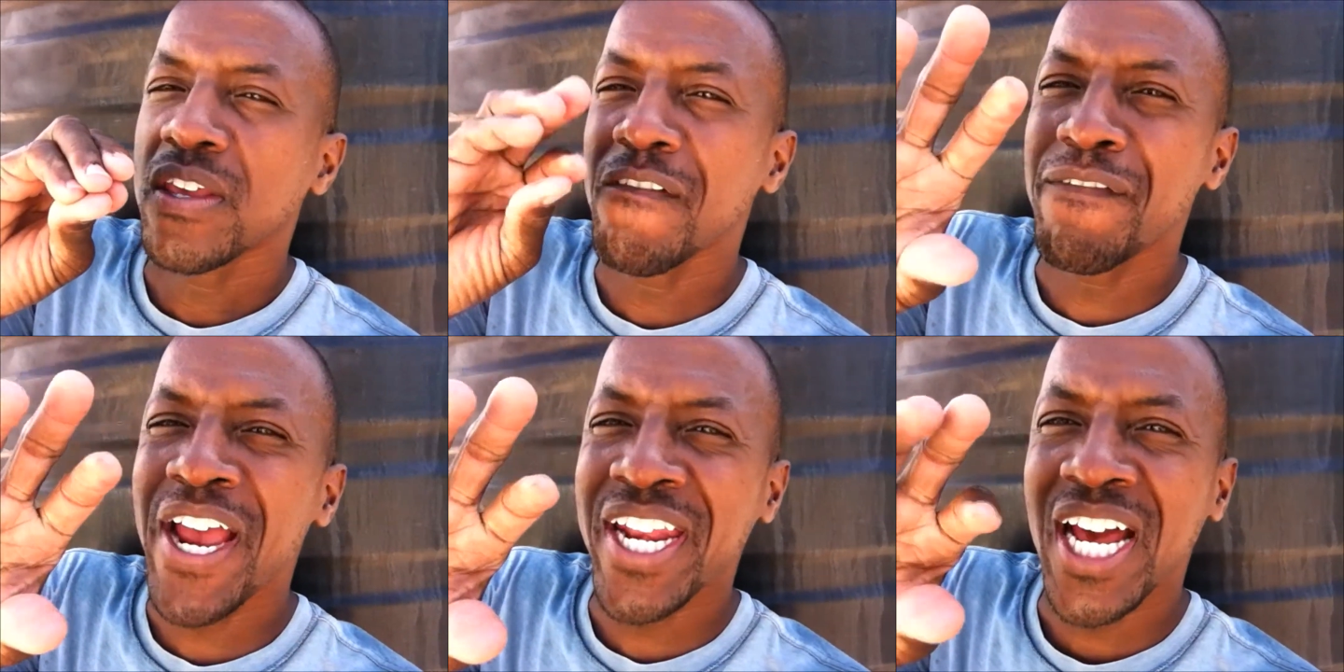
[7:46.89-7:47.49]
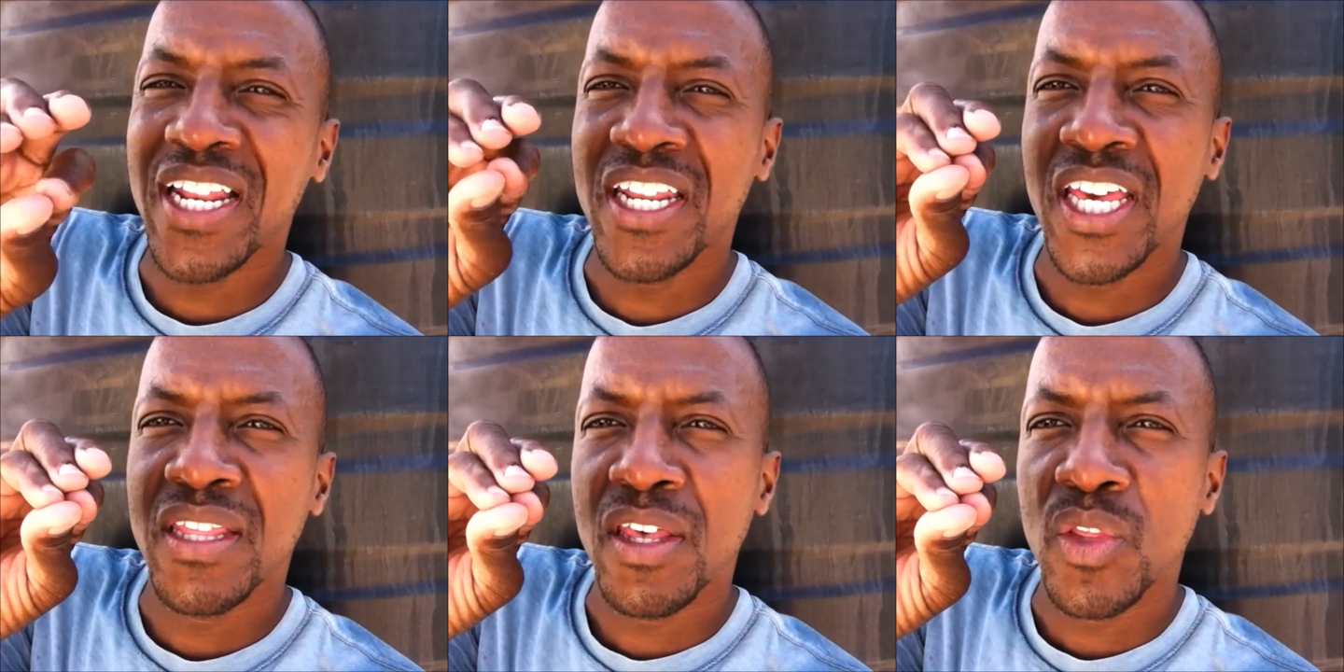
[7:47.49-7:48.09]
you find that
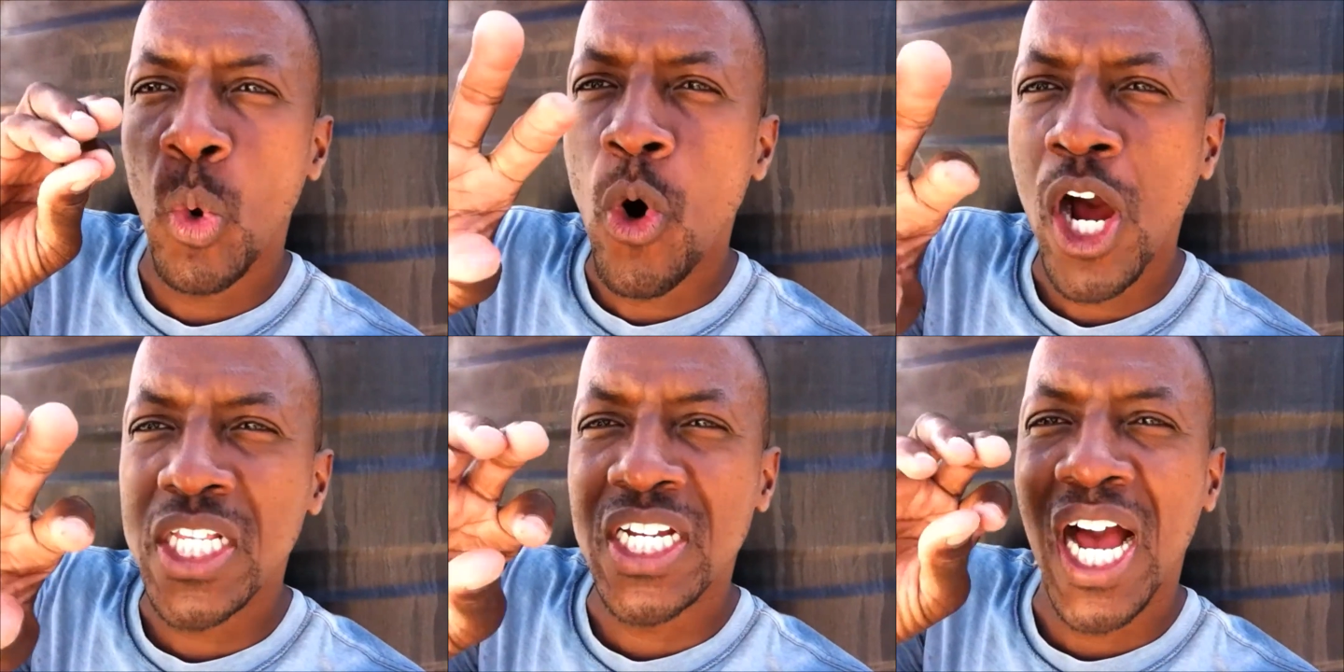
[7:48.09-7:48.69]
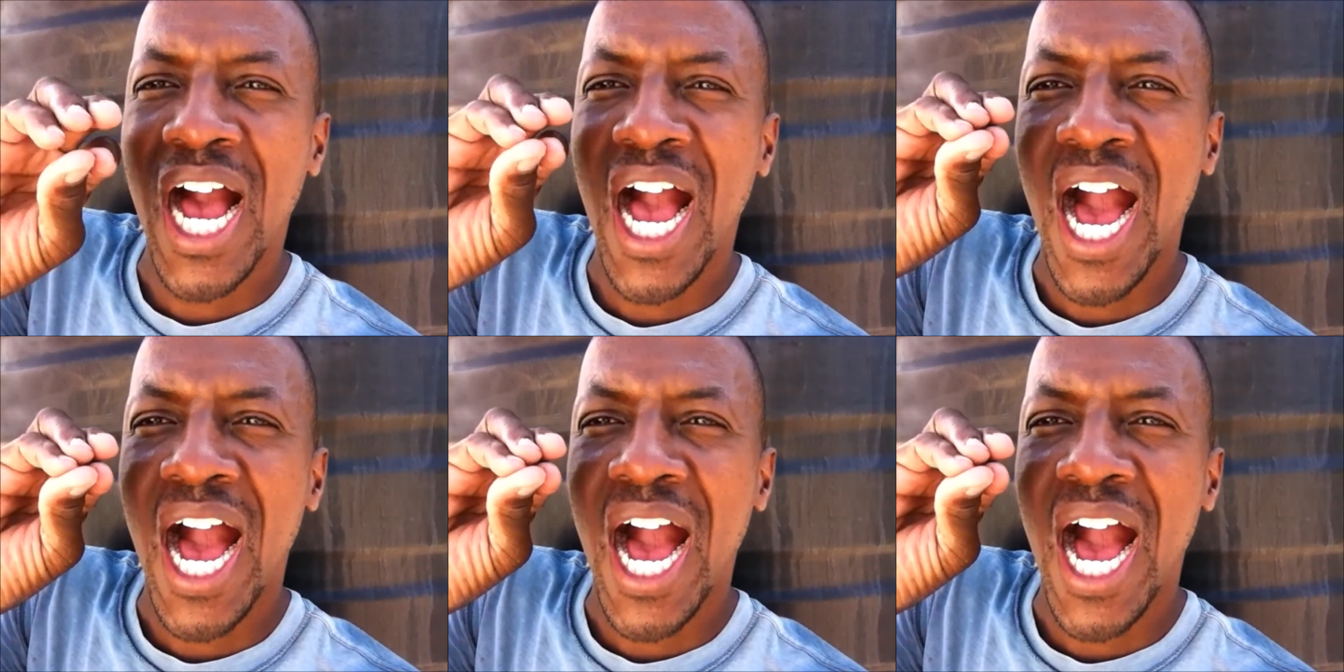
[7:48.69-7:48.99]
the water